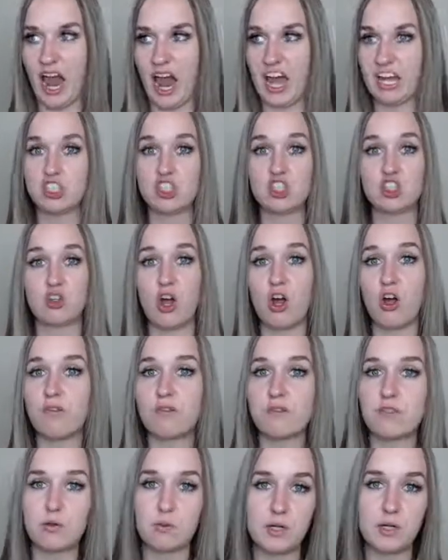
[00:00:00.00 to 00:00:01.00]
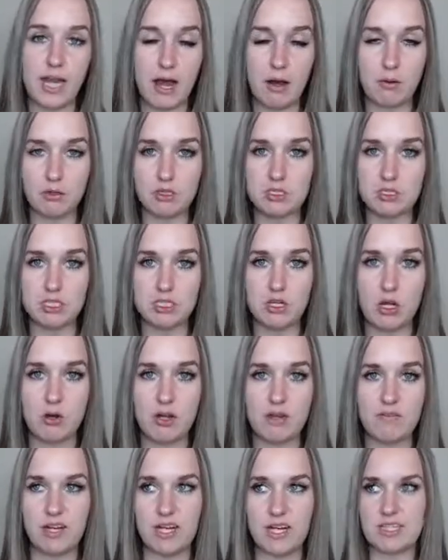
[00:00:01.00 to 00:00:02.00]
I drove 3 hours to go
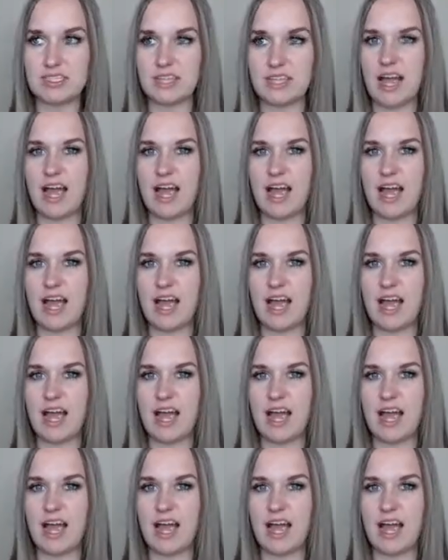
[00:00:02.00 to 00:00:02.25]
events.